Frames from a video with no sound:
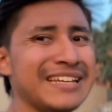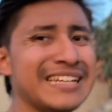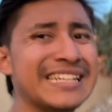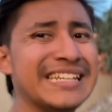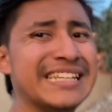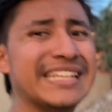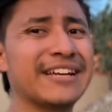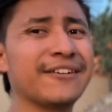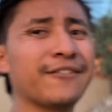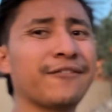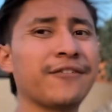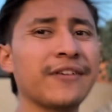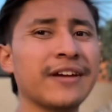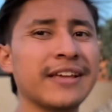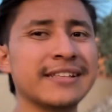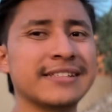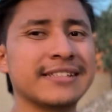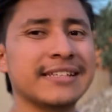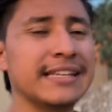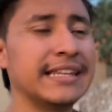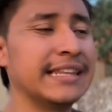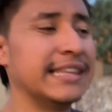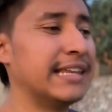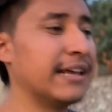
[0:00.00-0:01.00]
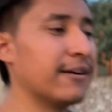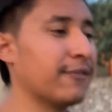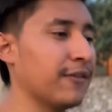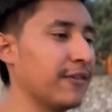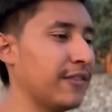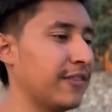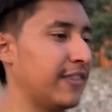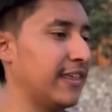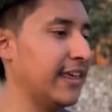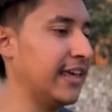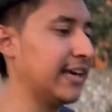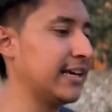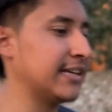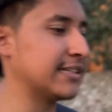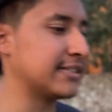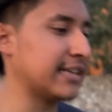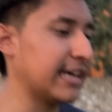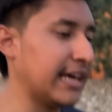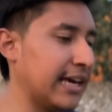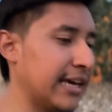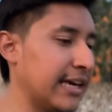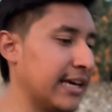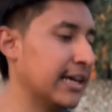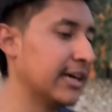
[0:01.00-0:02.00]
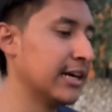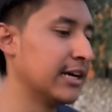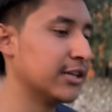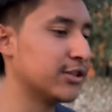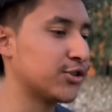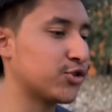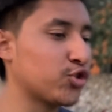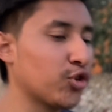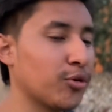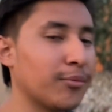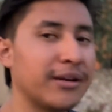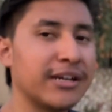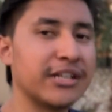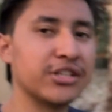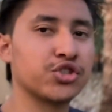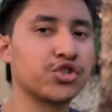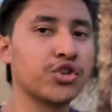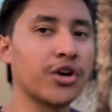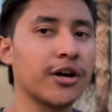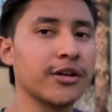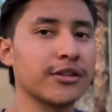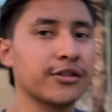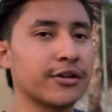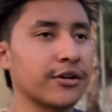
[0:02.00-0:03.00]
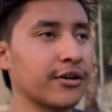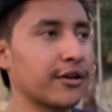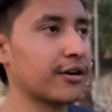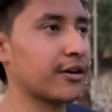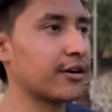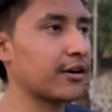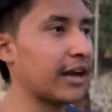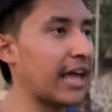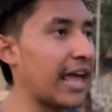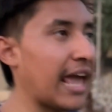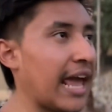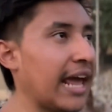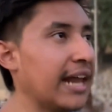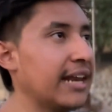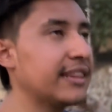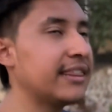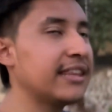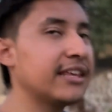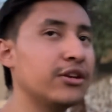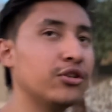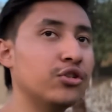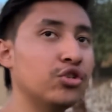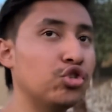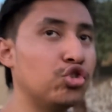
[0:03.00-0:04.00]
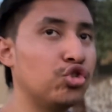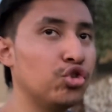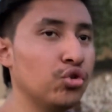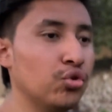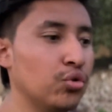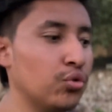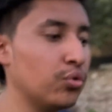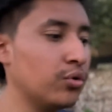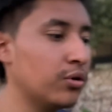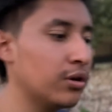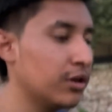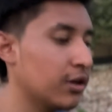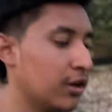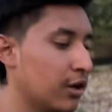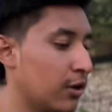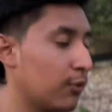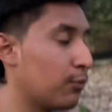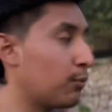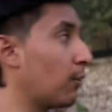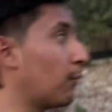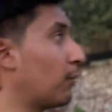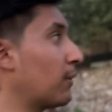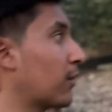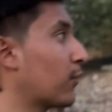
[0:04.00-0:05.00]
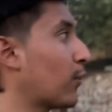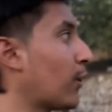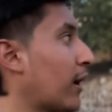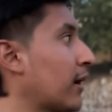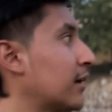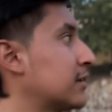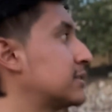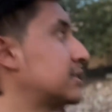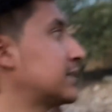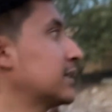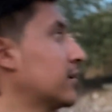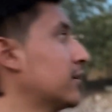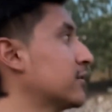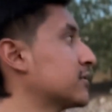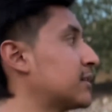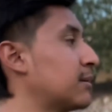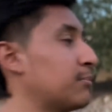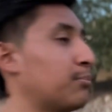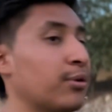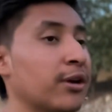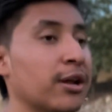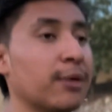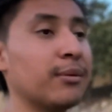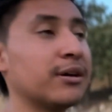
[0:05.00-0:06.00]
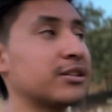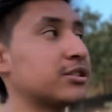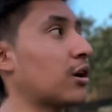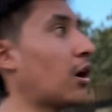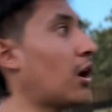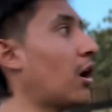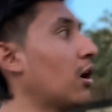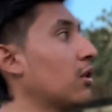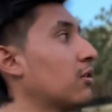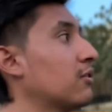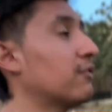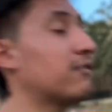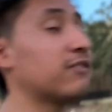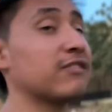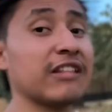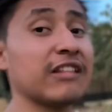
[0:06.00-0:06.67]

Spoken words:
different things, a swimming instructor. Anything you do will require sales, and pretty much all of